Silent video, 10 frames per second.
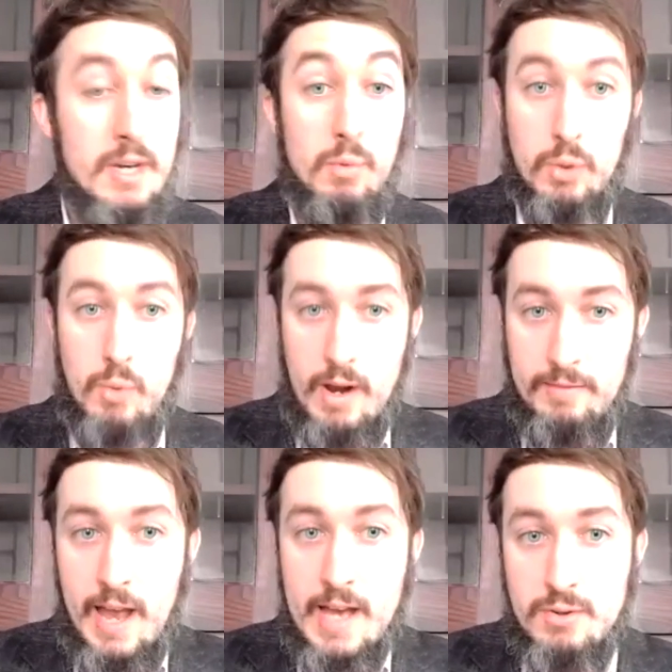with quite
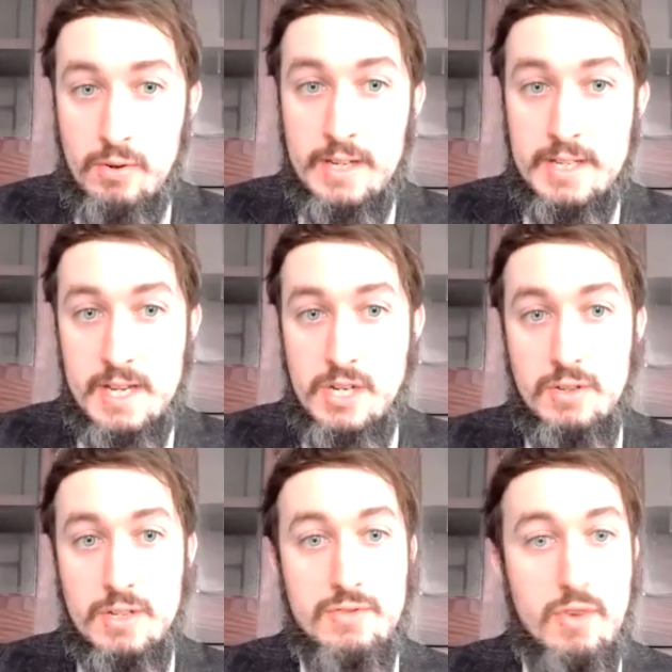flat
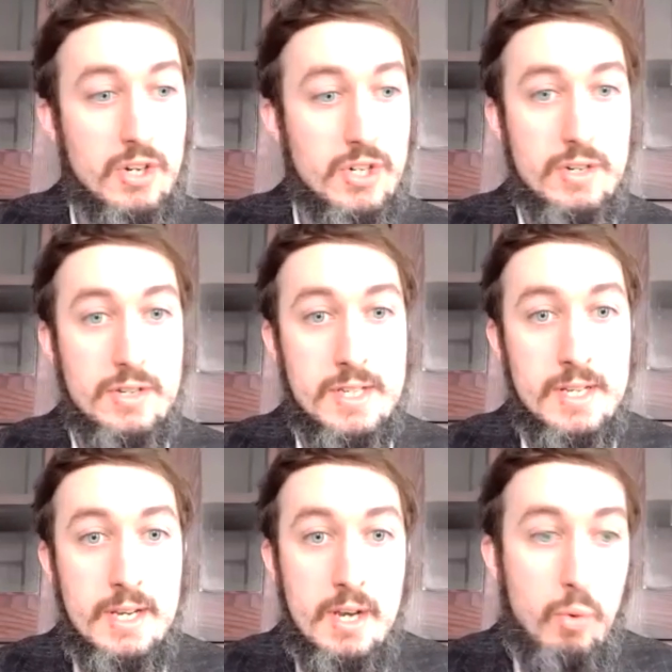organizational structures
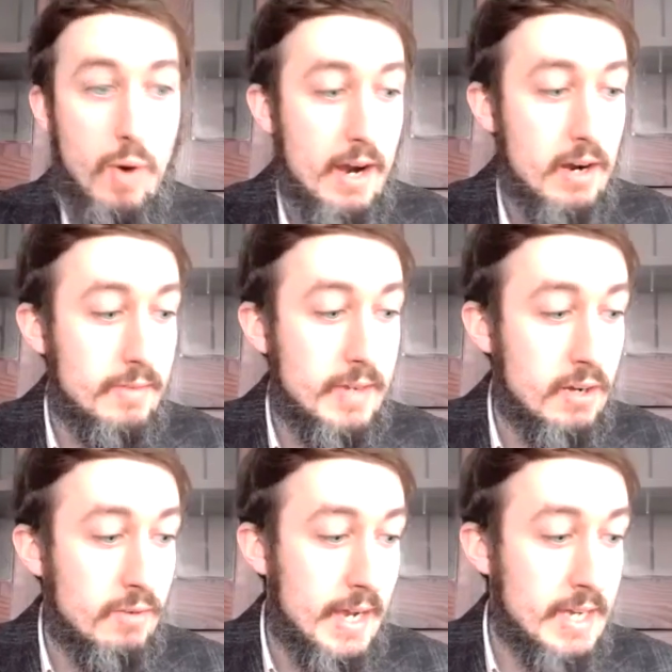where,
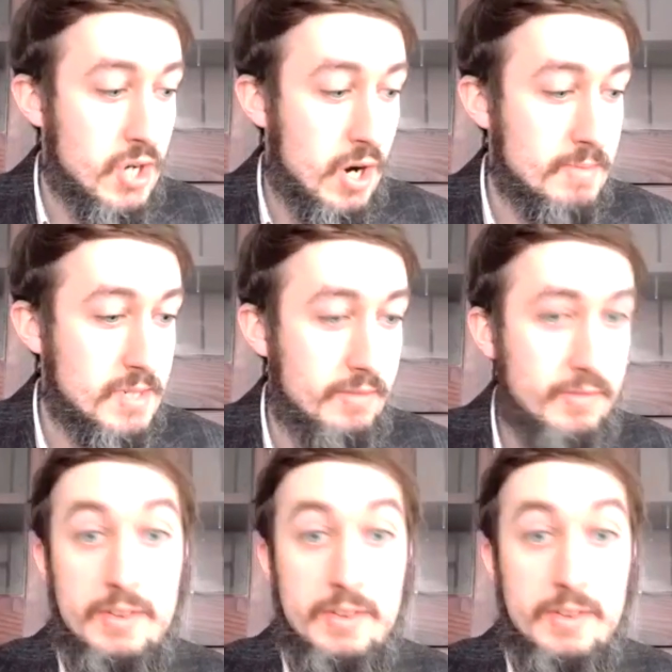in terms of